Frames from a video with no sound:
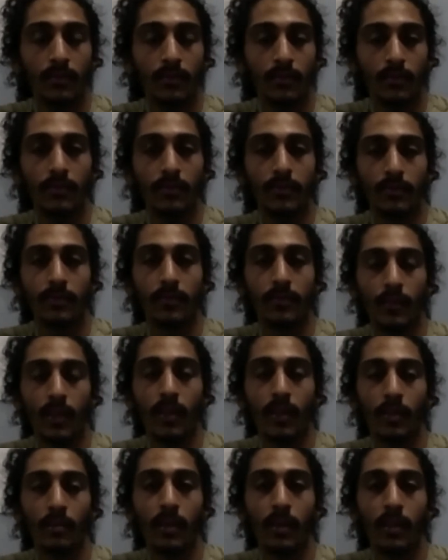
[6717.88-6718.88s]
Mm-hmm,
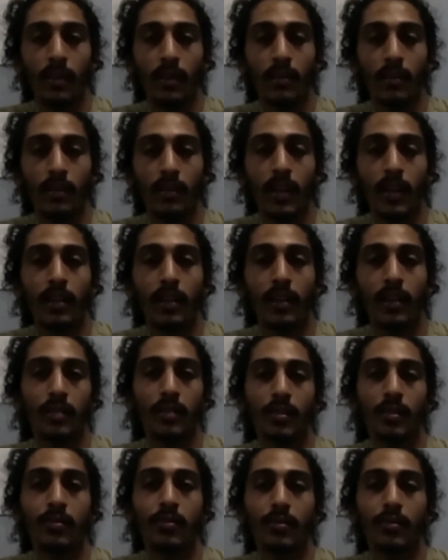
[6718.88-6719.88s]
yeah, mainly. Just pass the
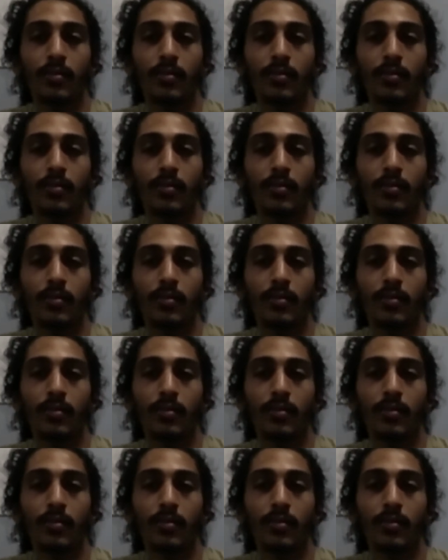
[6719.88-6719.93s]
juice